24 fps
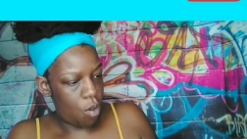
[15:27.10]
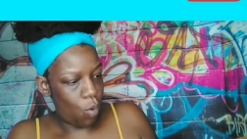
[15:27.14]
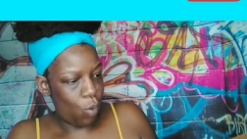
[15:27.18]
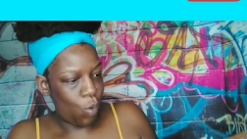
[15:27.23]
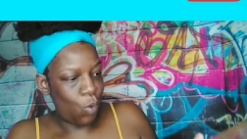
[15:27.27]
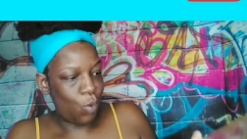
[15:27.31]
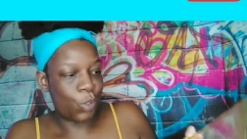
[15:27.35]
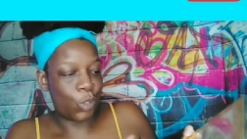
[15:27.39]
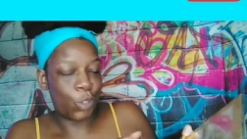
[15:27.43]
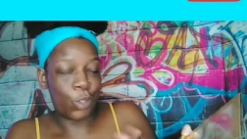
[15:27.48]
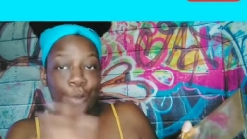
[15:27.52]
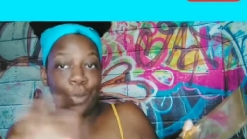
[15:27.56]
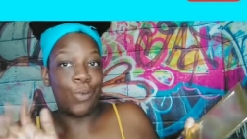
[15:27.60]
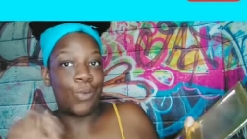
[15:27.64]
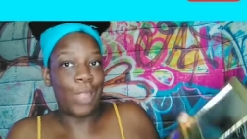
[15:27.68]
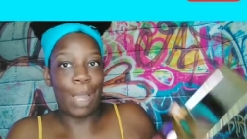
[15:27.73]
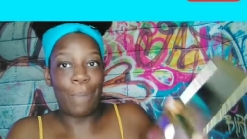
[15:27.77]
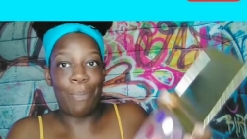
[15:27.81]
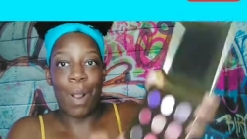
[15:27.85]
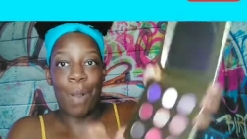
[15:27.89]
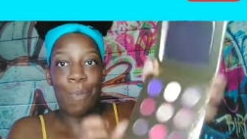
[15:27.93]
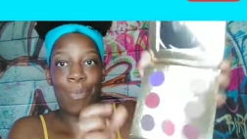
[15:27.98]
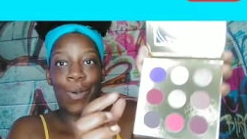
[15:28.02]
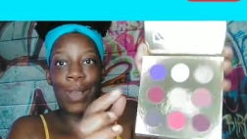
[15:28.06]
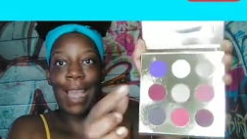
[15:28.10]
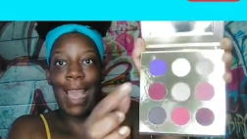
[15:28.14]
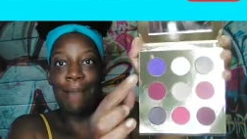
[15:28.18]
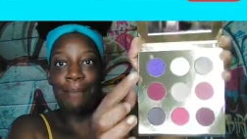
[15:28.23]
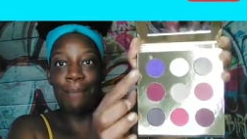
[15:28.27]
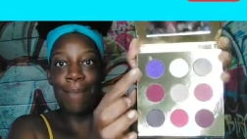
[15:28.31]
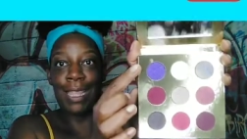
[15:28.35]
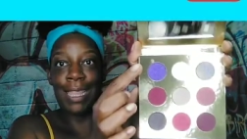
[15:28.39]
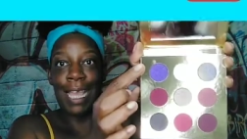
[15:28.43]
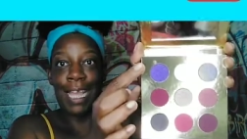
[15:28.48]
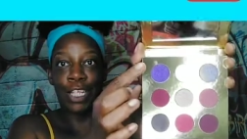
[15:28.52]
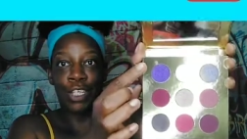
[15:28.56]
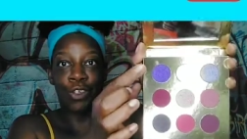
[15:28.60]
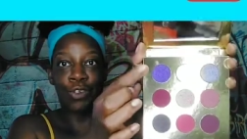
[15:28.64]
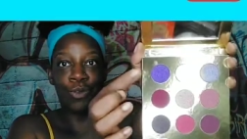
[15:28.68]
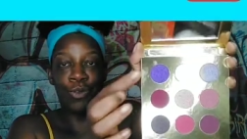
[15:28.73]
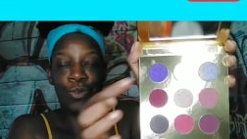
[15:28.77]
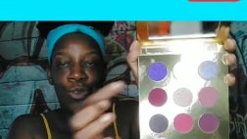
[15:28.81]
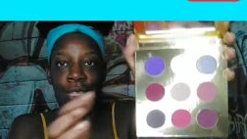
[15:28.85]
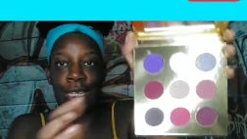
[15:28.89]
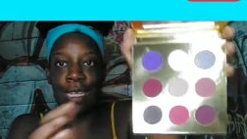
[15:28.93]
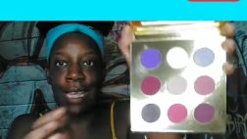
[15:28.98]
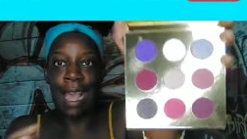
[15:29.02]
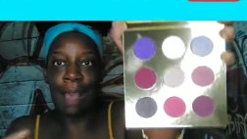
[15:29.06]
Ooh, Truth. That purple got me. That
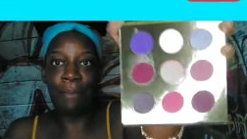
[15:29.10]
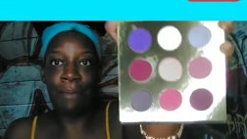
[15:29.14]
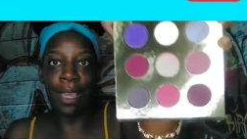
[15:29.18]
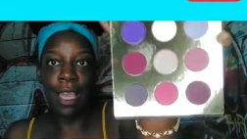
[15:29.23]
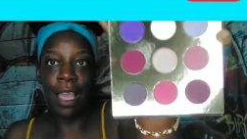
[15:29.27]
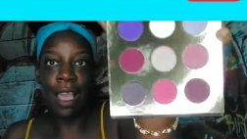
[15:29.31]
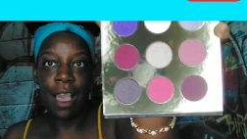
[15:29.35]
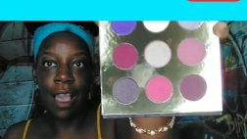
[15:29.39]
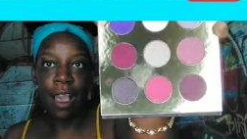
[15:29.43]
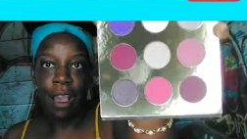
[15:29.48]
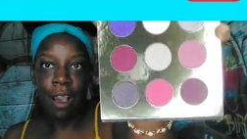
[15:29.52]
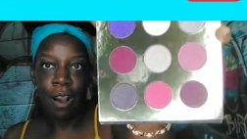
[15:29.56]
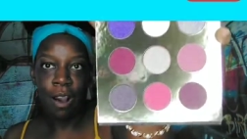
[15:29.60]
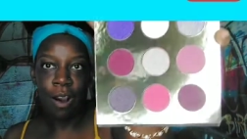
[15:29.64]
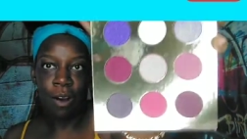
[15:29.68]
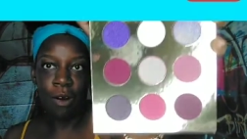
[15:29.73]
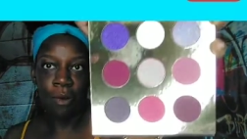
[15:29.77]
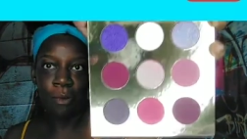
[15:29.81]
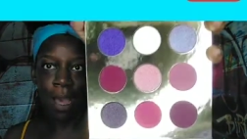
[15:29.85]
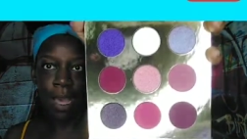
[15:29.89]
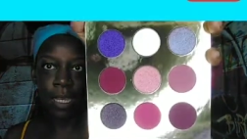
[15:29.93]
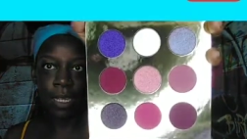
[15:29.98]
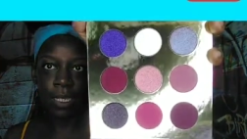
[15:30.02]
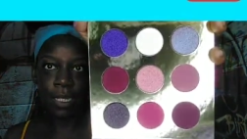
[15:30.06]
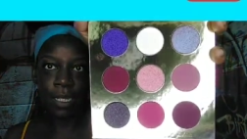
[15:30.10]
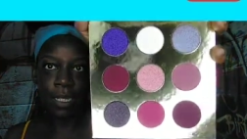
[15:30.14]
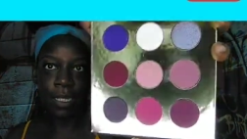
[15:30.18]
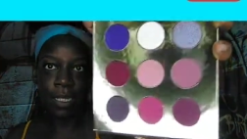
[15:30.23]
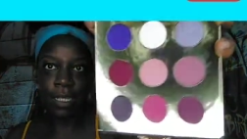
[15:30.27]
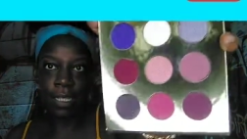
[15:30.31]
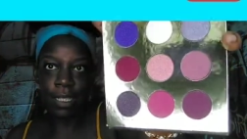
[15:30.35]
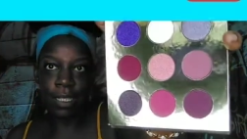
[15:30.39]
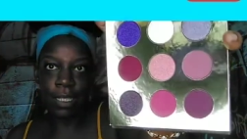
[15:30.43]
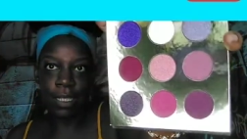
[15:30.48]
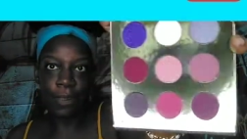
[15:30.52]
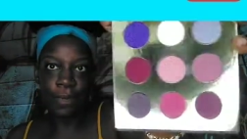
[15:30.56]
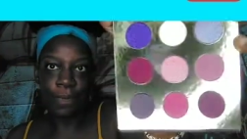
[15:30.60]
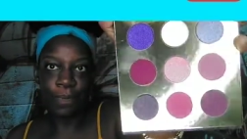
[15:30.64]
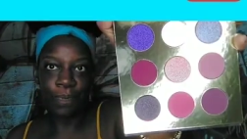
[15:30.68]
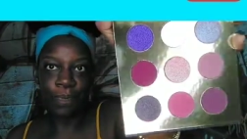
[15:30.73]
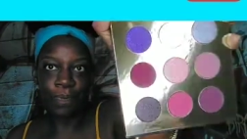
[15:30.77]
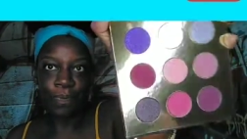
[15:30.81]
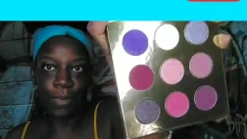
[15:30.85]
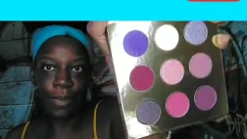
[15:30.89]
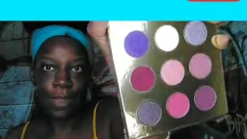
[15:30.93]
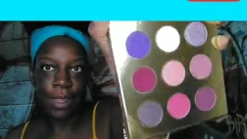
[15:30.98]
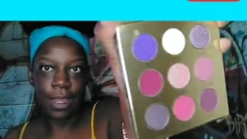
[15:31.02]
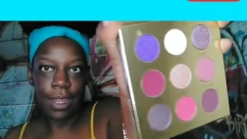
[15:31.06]
Truth got me. Oh my goodness.
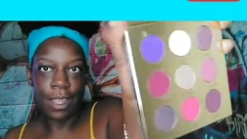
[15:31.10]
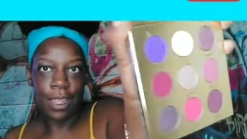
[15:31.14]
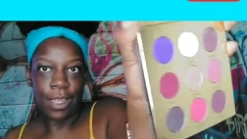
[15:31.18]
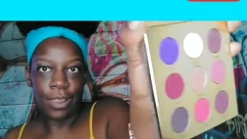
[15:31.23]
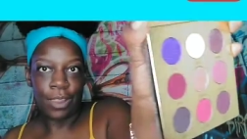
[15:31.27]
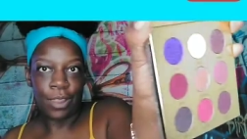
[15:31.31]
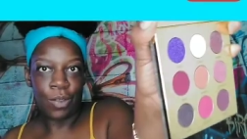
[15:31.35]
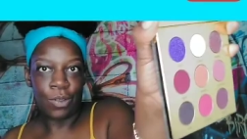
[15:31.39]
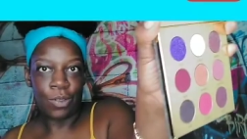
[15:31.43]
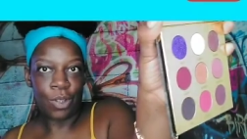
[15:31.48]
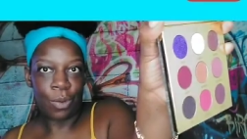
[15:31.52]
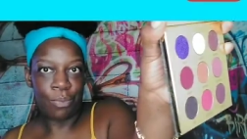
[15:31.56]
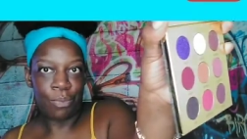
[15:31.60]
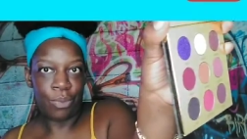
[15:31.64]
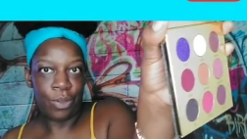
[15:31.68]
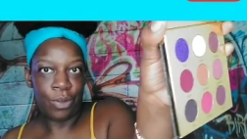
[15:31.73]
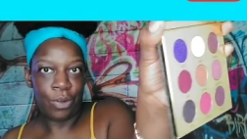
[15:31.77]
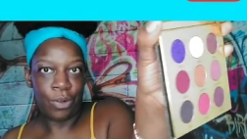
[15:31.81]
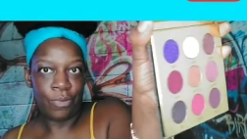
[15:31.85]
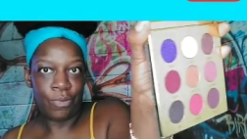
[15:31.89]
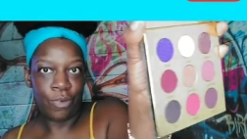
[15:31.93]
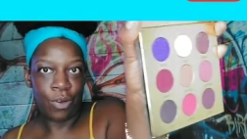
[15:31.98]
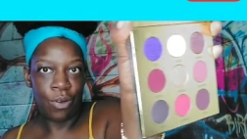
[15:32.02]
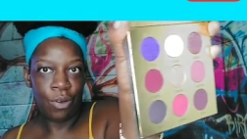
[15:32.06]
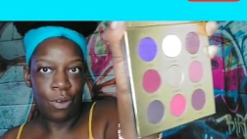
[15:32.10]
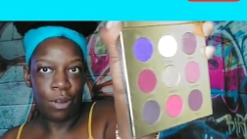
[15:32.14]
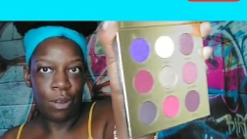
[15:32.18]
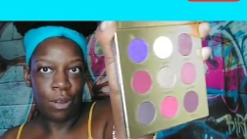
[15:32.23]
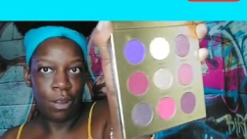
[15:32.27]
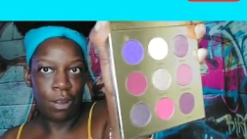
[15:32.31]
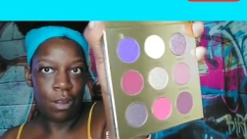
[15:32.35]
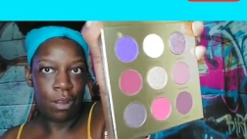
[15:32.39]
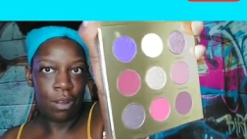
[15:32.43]
Those are beautiful.